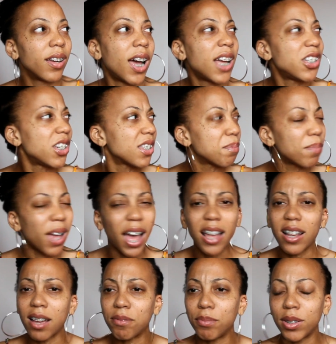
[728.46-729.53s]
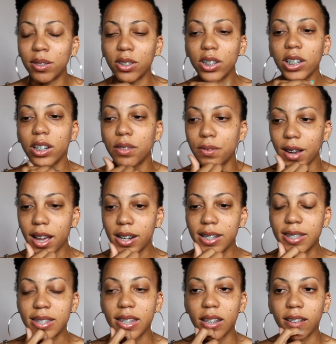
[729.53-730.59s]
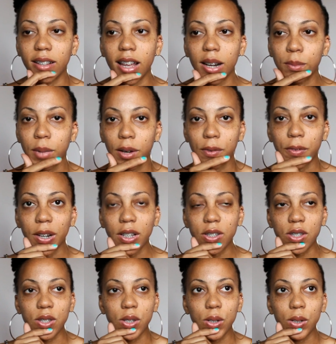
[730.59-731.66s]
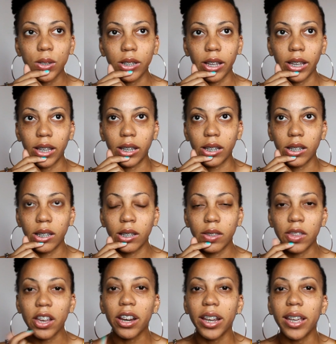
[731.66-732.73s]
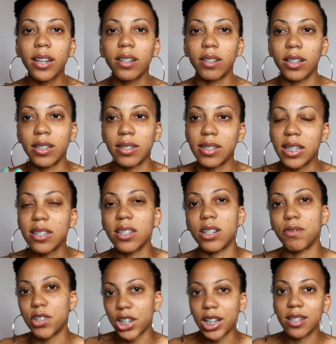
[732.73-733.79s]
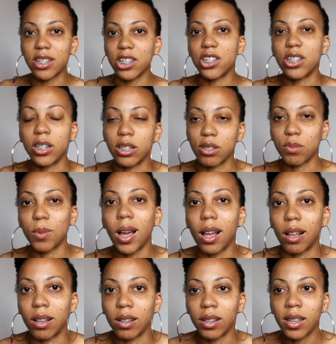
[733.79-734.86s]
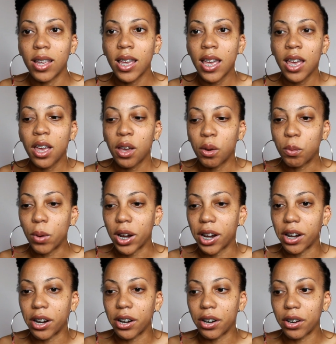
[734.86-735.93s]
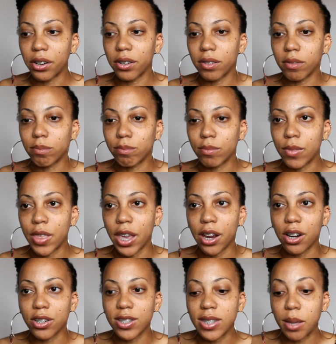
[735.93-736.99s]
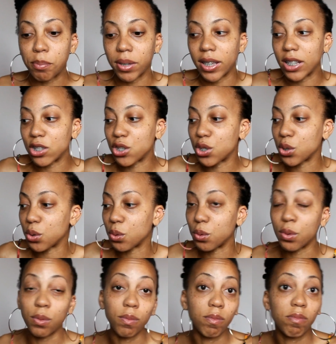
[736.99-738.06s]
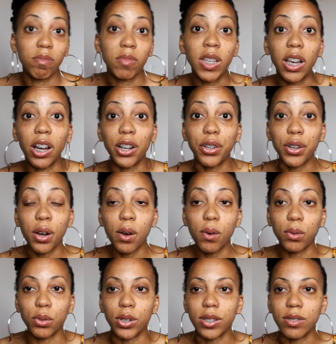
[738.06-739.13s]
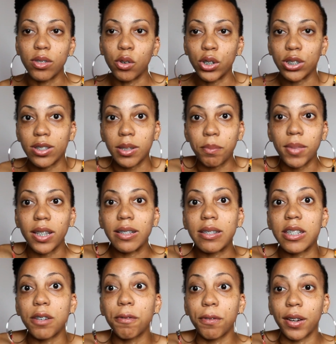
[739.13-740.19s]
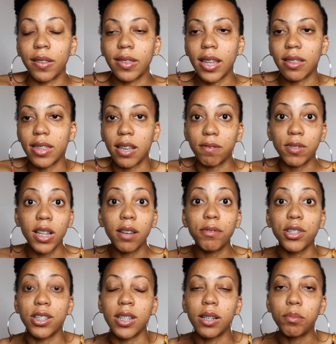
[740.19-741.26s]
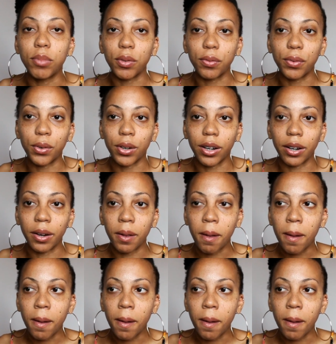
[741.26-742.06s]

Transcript: I just I, have been looking around and seeing a lot of my friends too like they're in a season of transition as well where they're stepping into the unknown or, or something different that they've never done before.